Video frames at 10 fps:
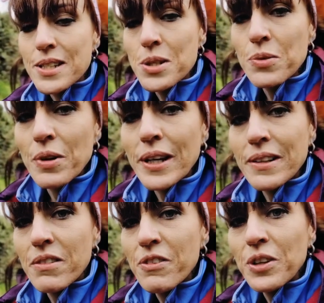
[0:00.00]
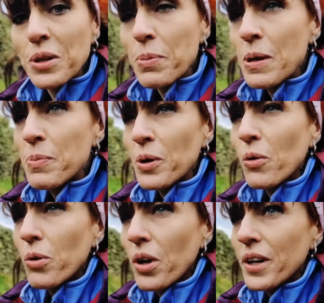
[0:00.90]
to write everything on a paper
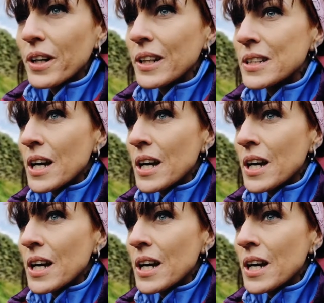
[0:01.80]
or learn it